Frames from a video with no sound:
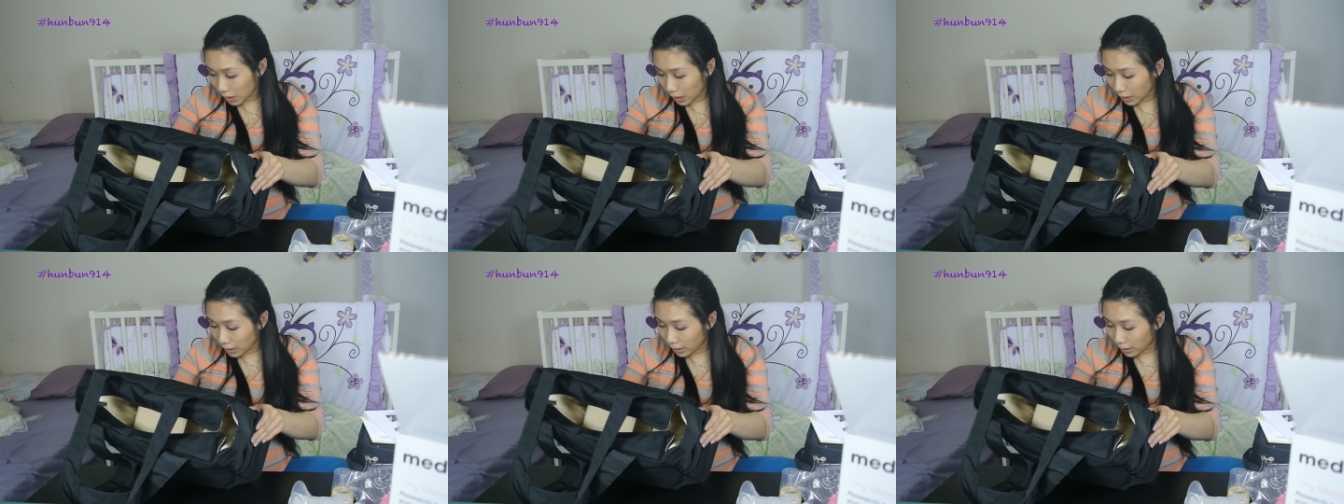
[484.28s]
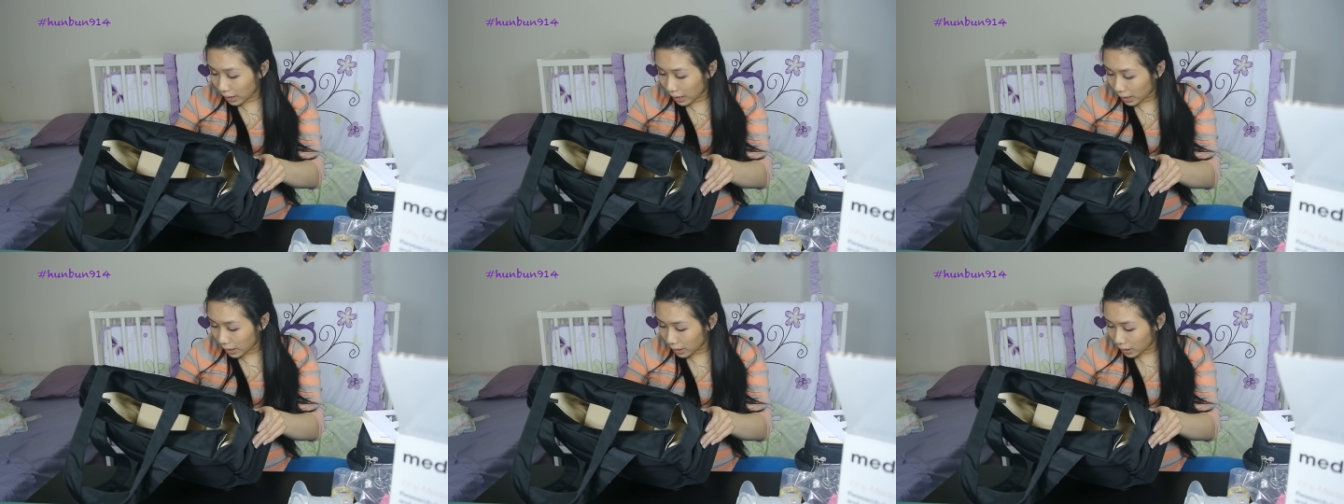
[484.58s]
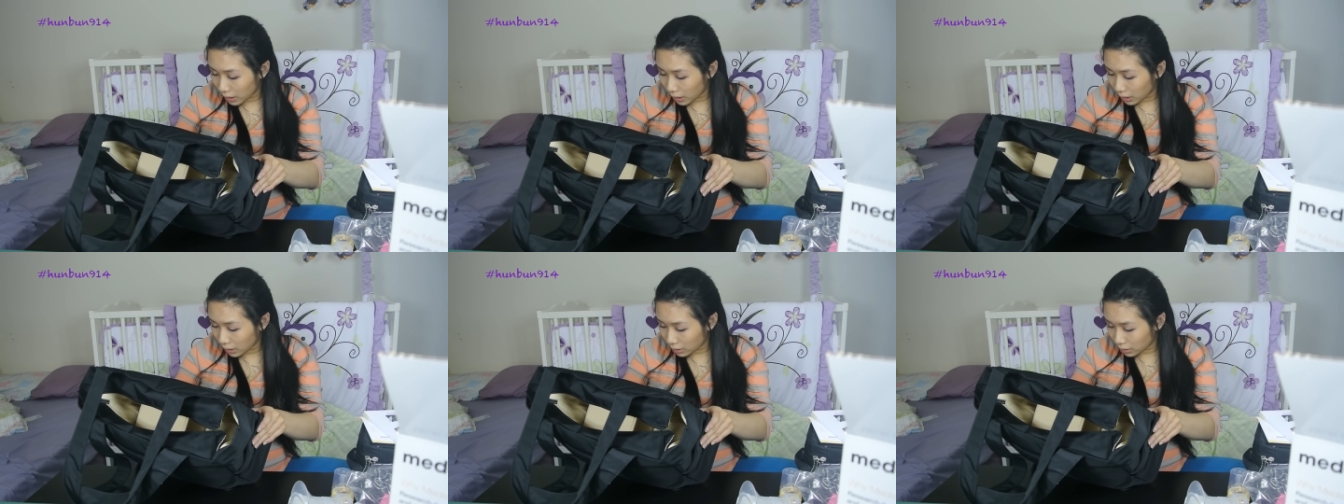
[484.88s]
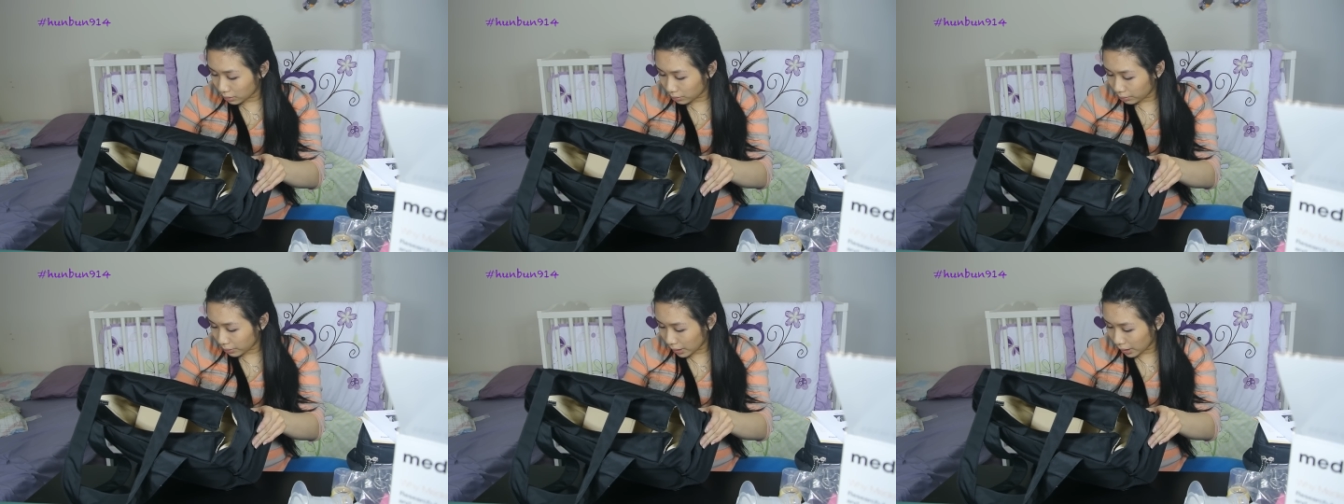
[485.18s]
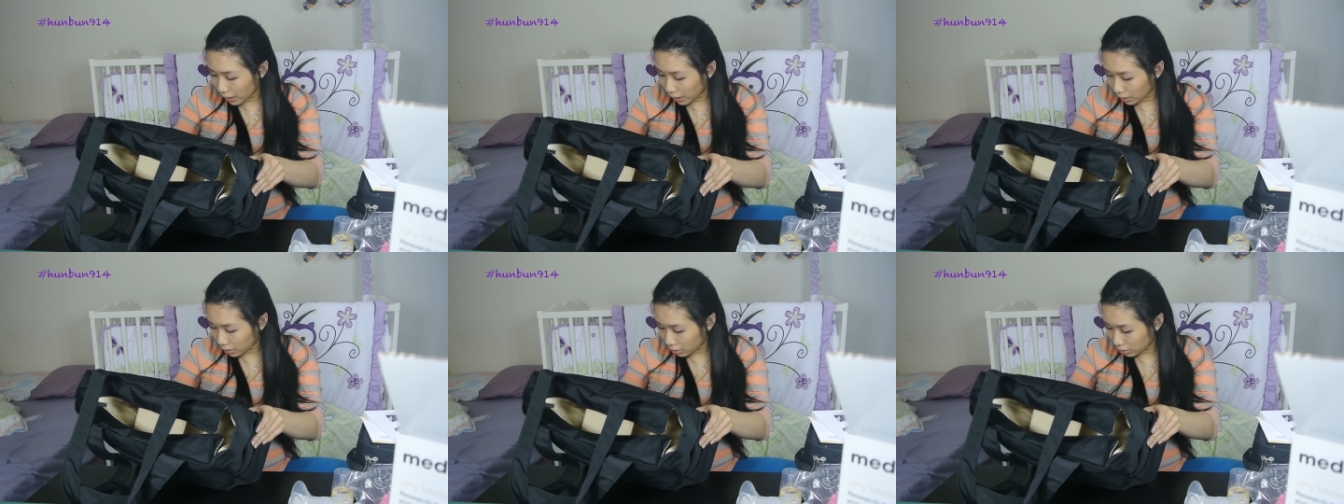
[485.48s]
kind of hiding at the
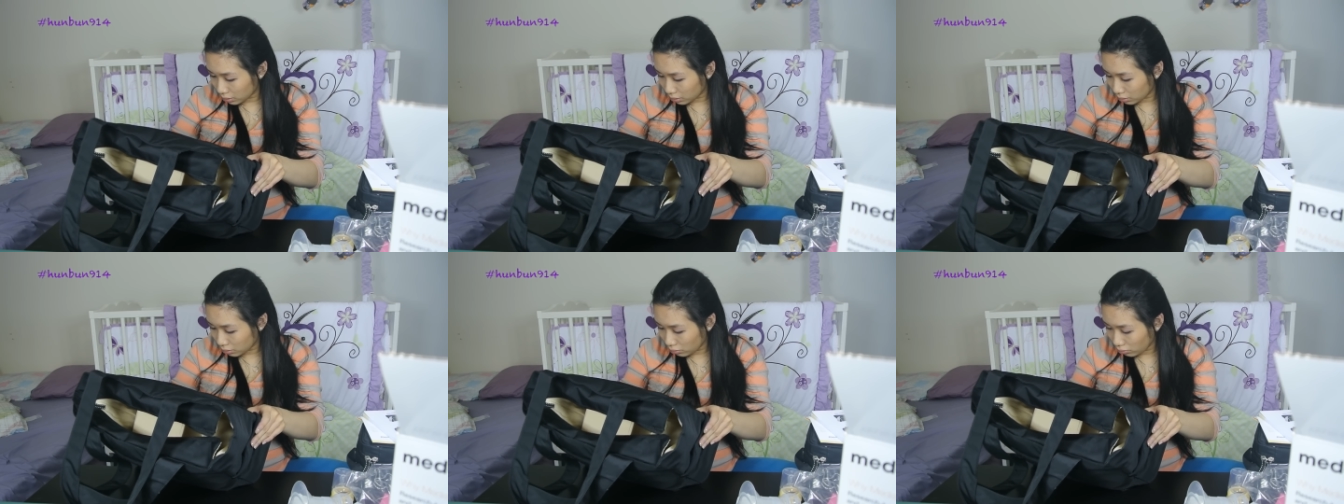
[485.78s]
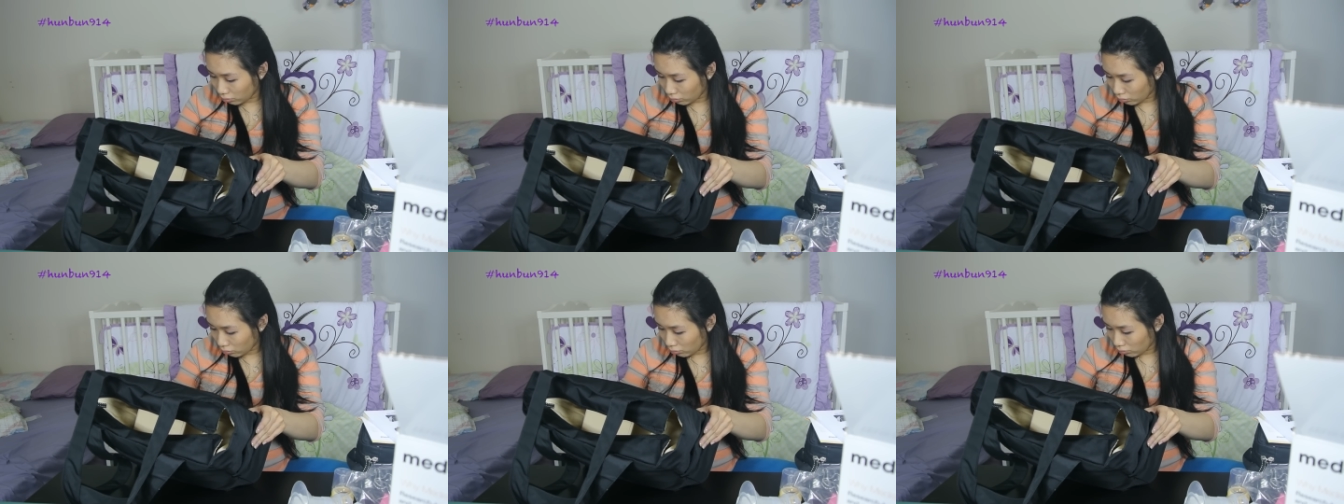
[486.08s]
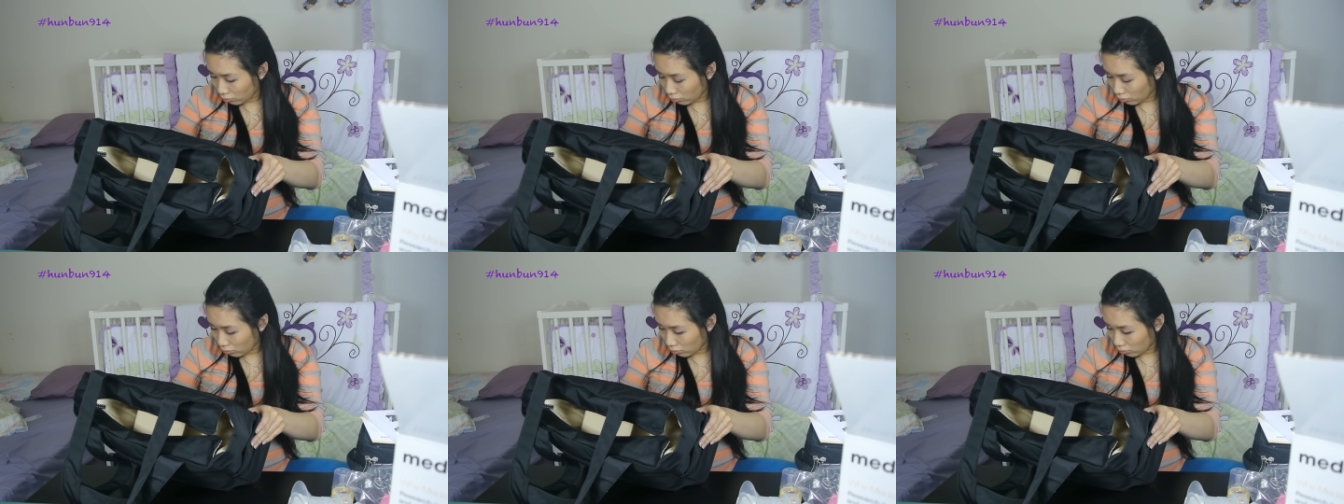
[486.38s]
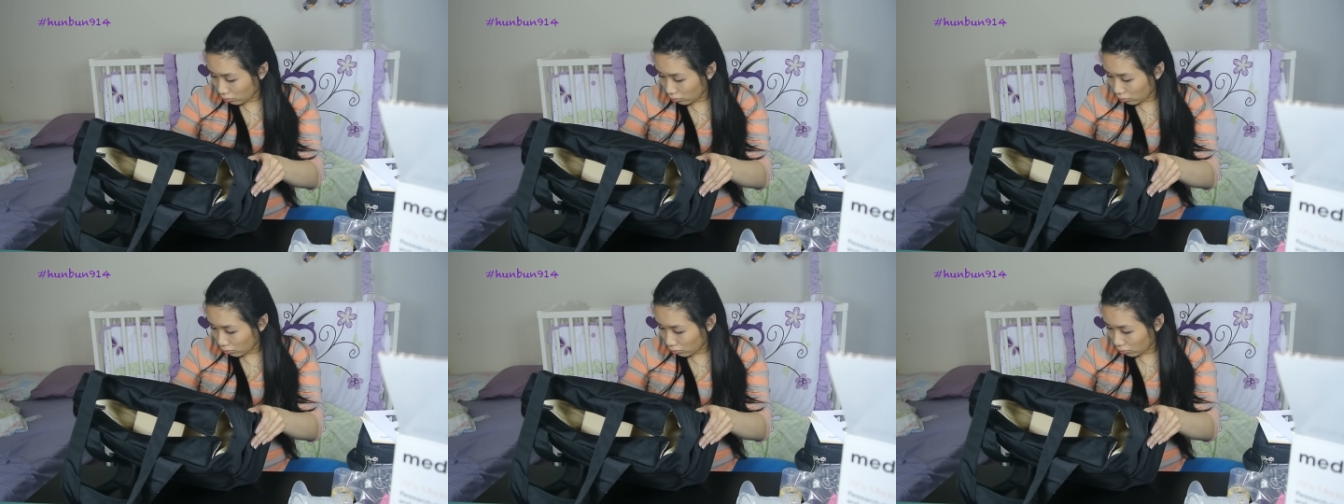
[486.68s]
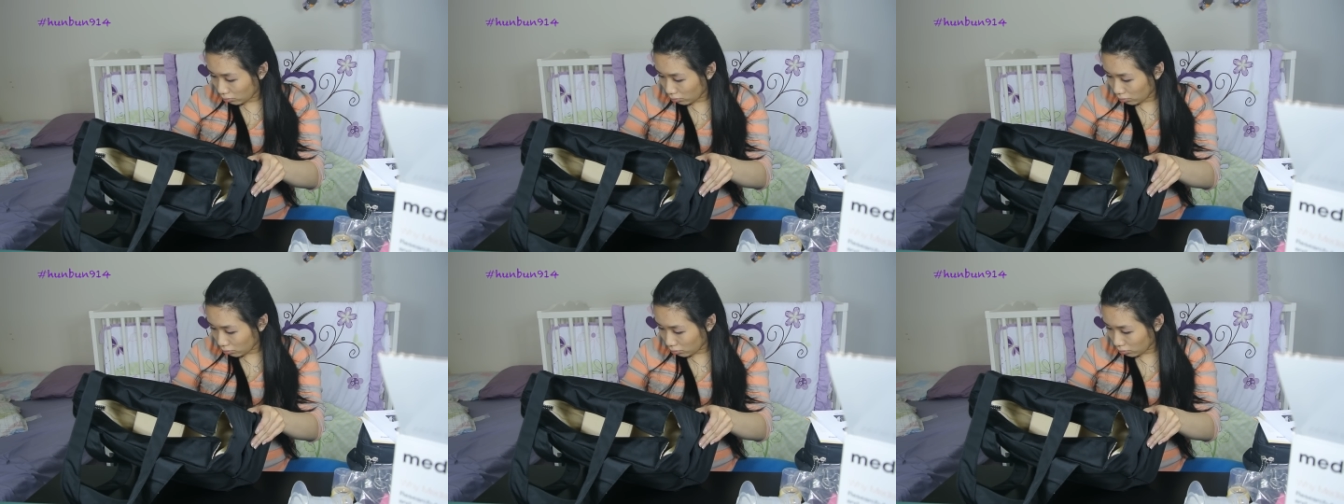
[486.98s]
back.
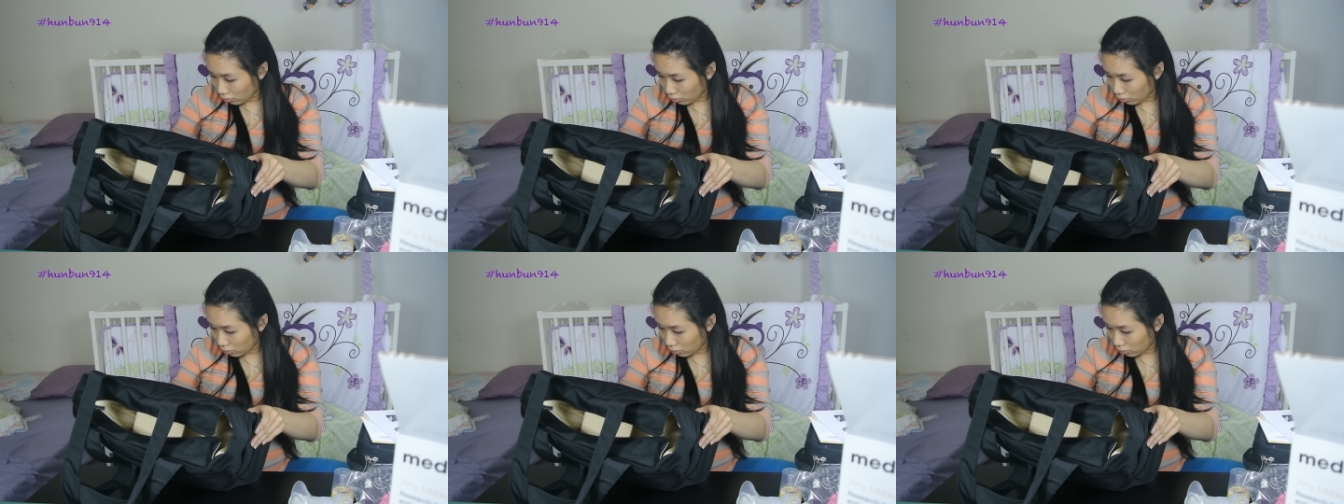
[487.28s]
Huh. Hmm.